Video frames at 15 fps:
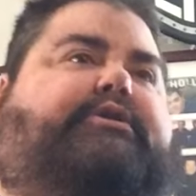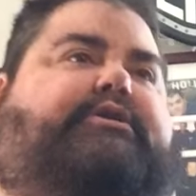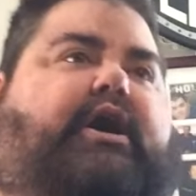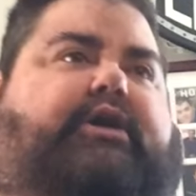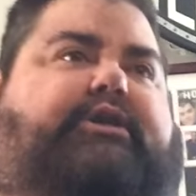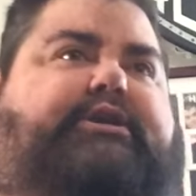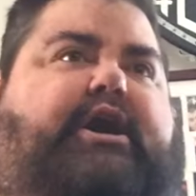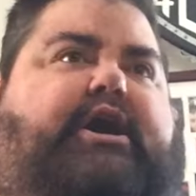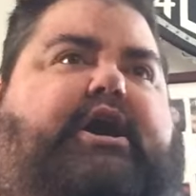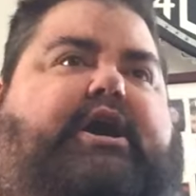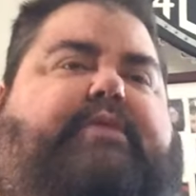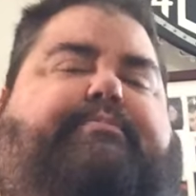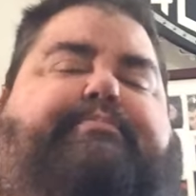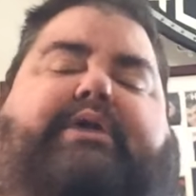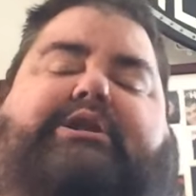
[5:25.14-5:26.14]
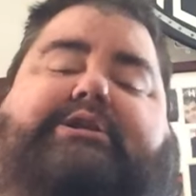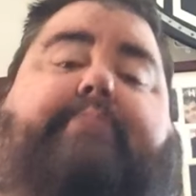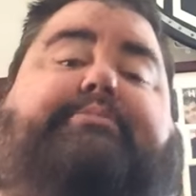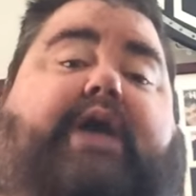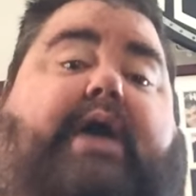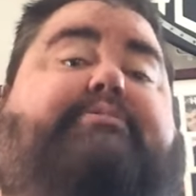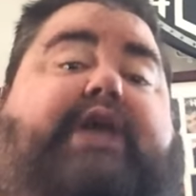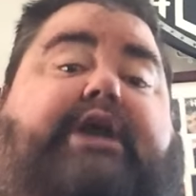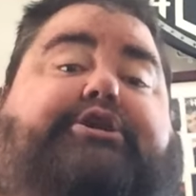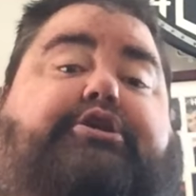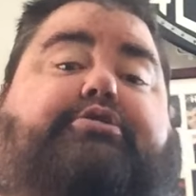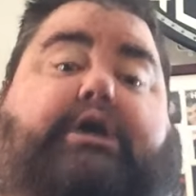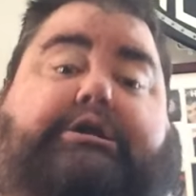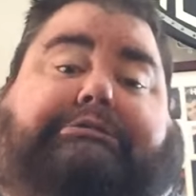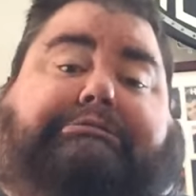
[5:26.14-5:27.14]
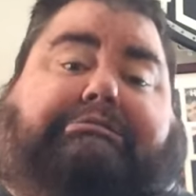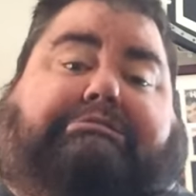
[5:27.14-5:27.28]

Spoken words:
Don't do it. But sometimes I do.